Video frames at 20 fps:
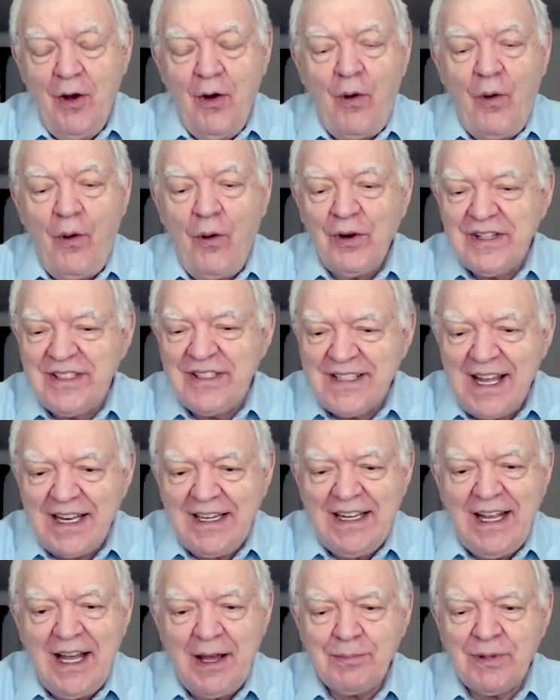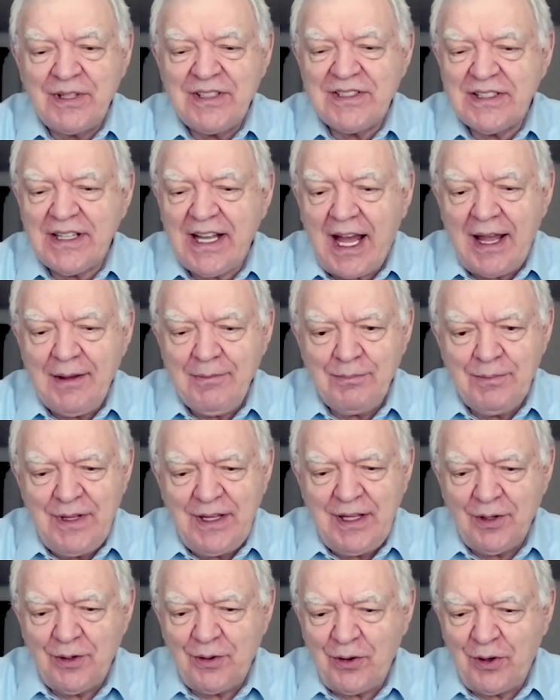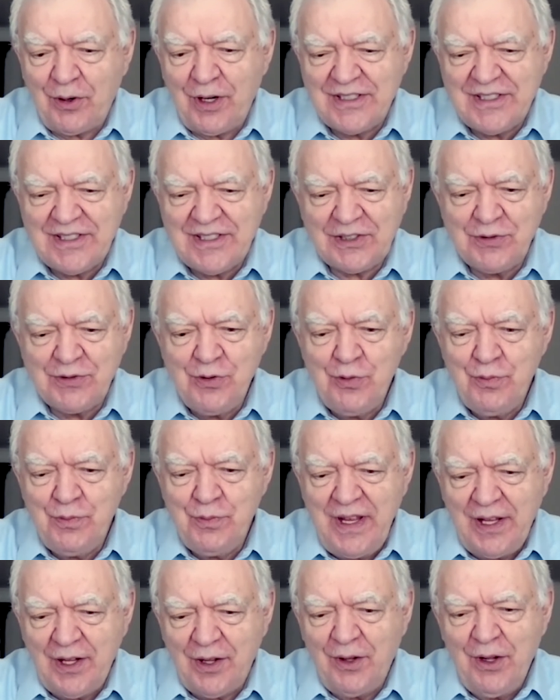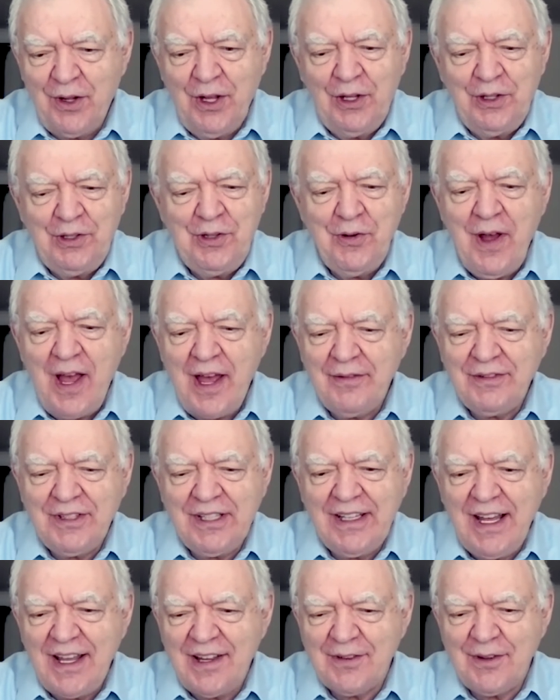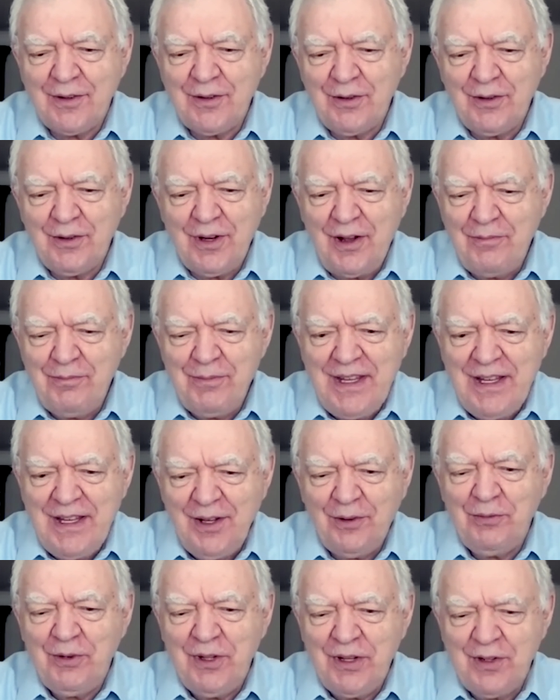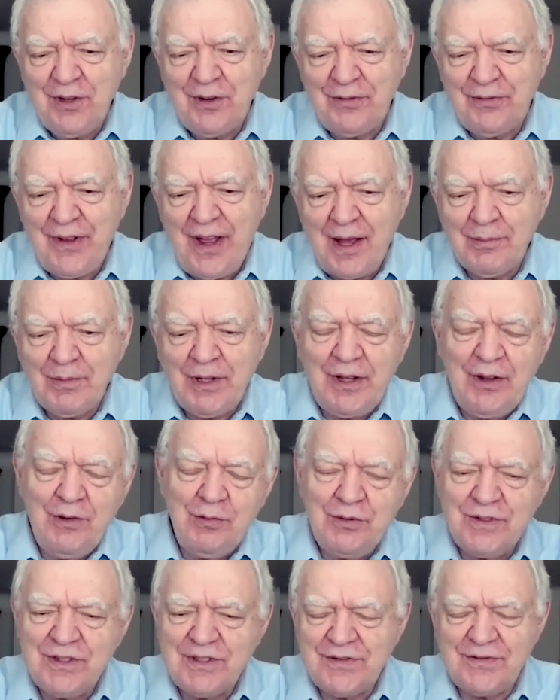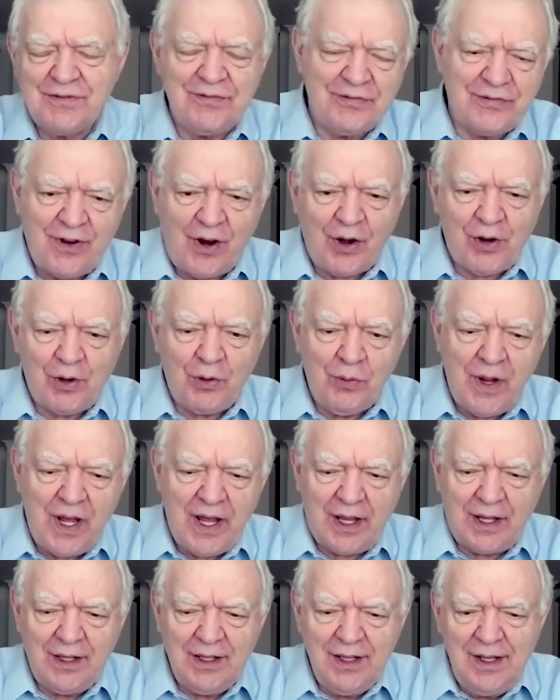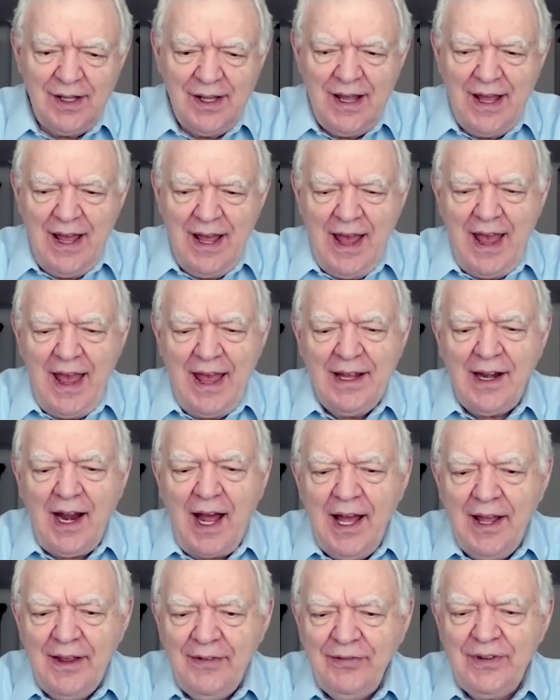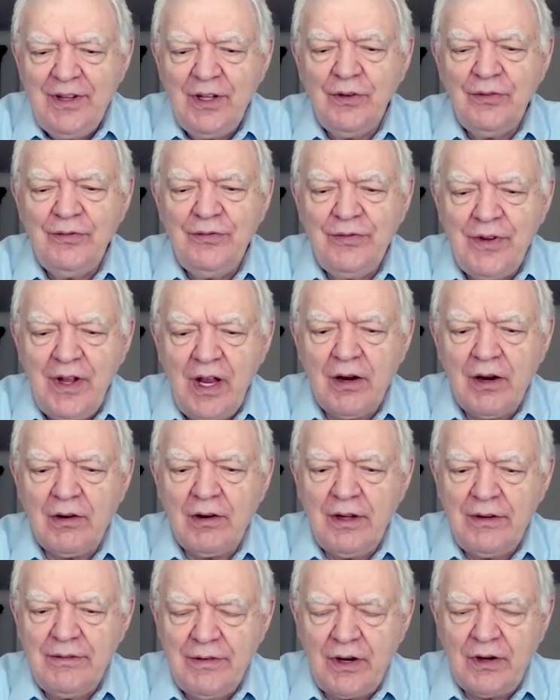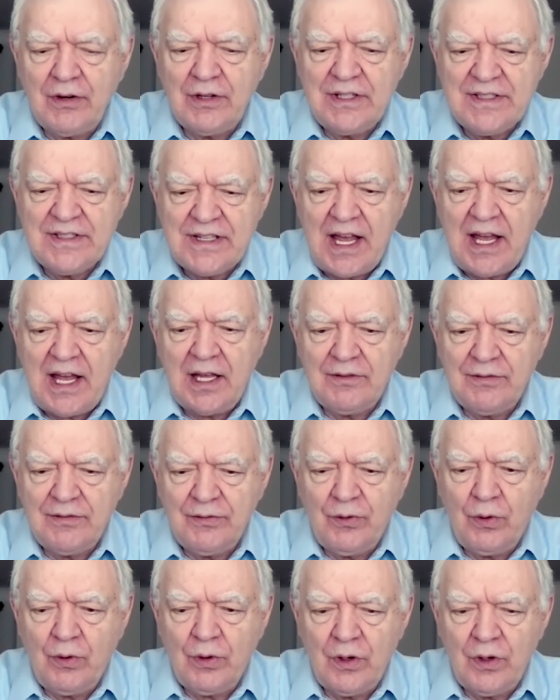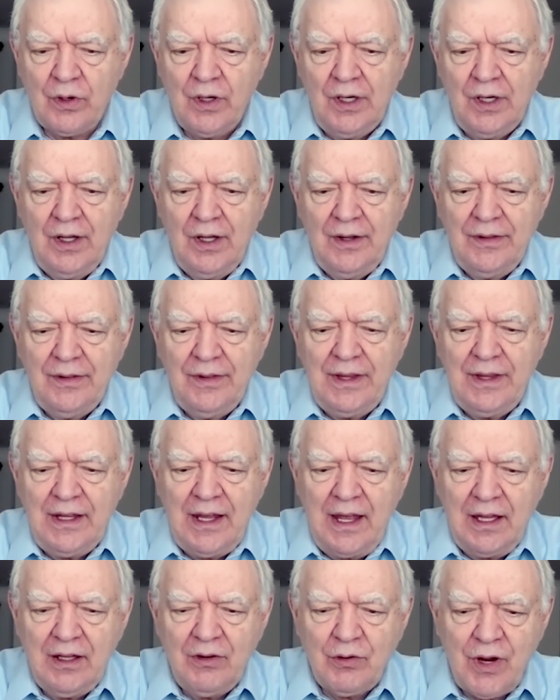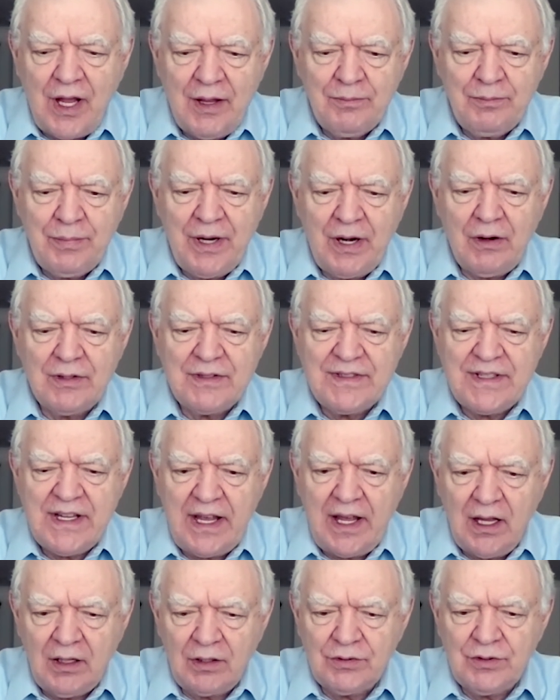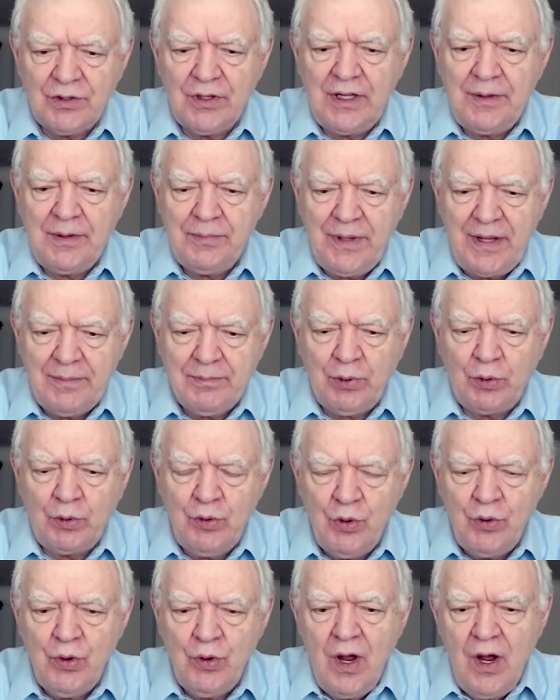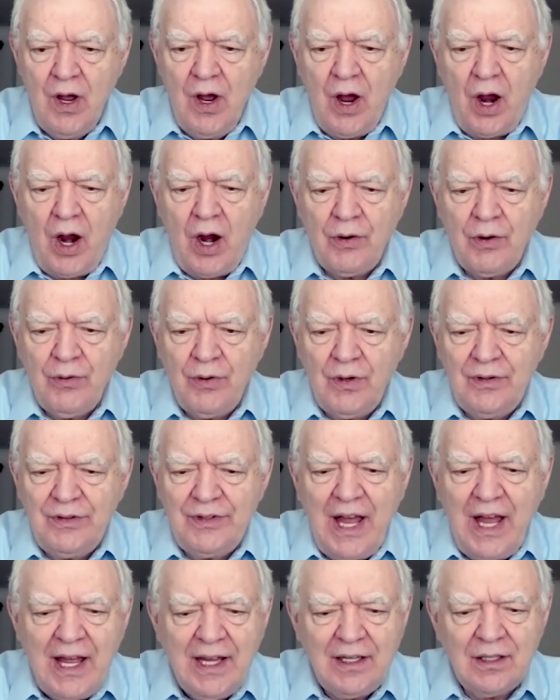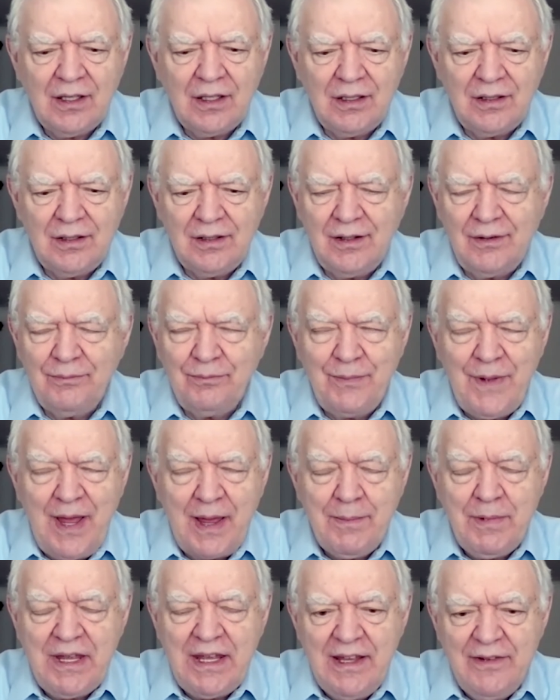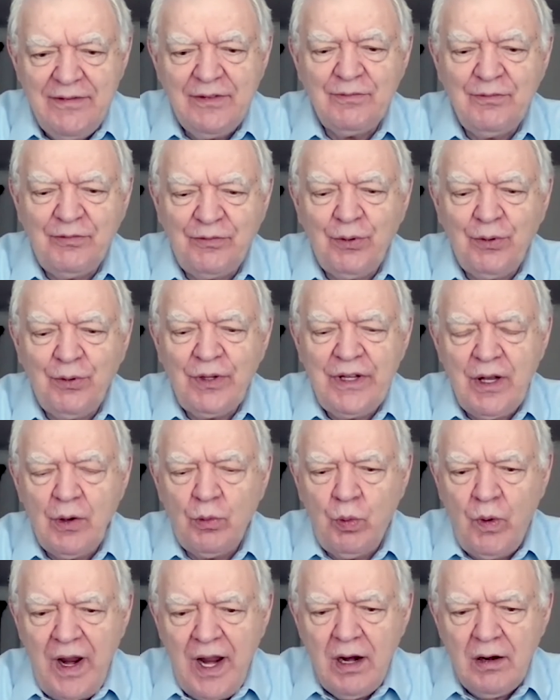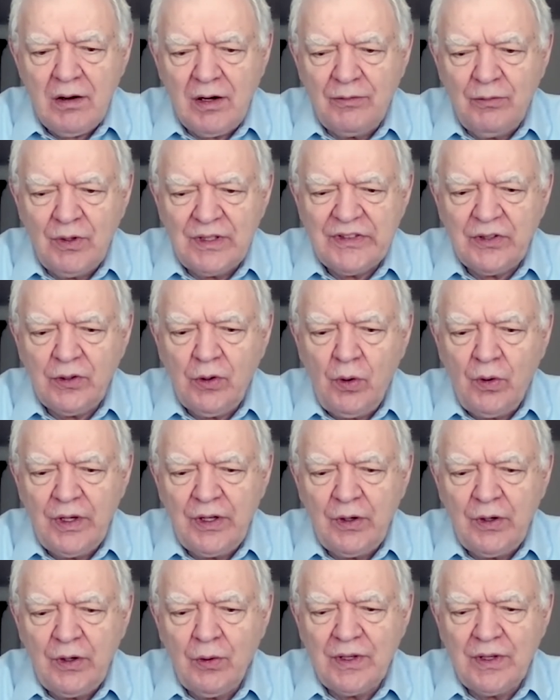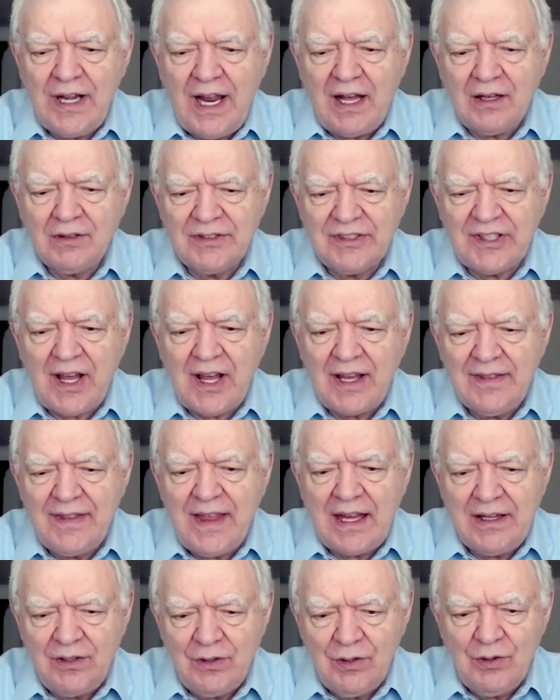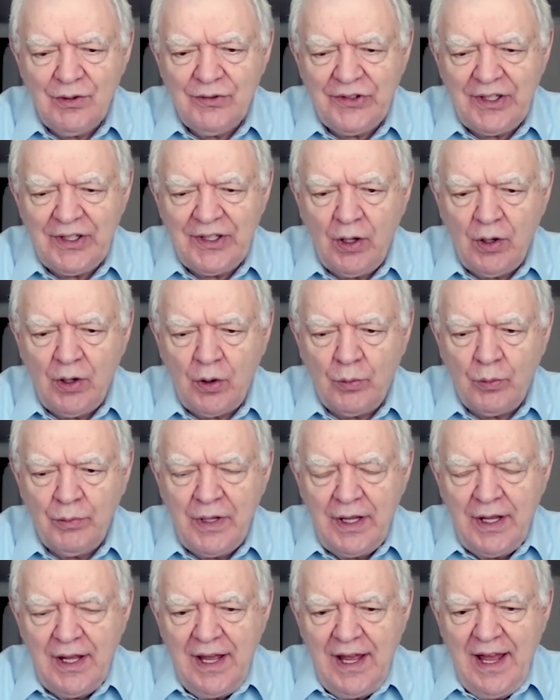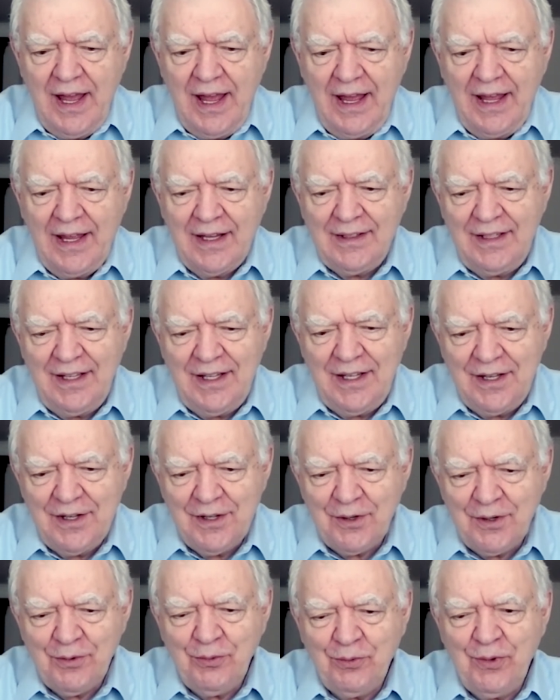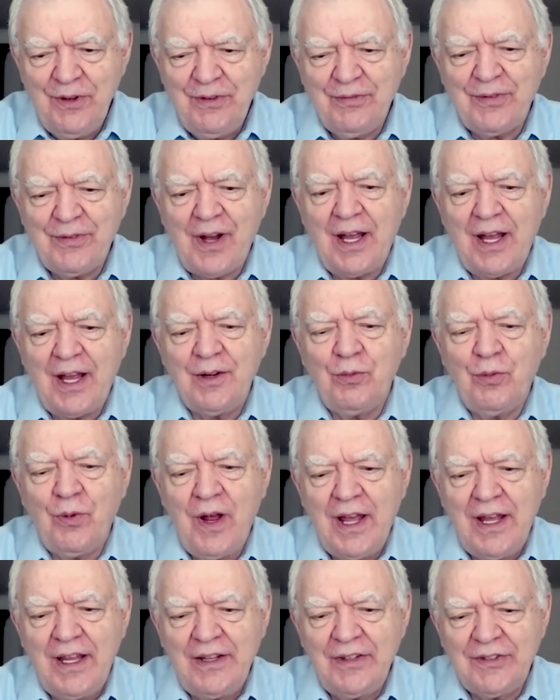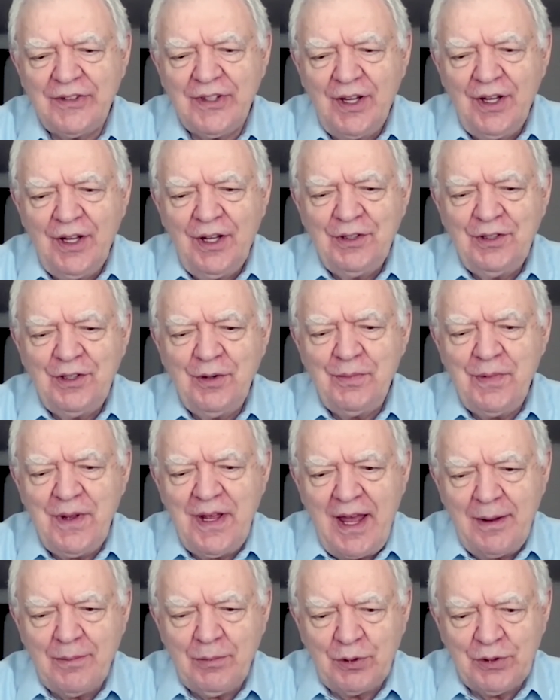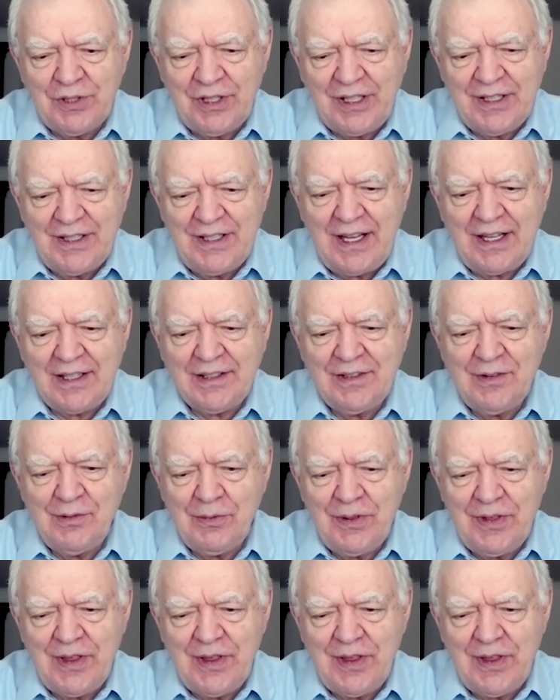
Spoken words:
or setting up a Skype meal or a Zoom meal. You have together a meal with your family who is far away. And I feel very, very sad for the grandparents, the elderly people who are not maybe even fully aware of what's going on outside that nursing home. And here we find ways to be able to connect with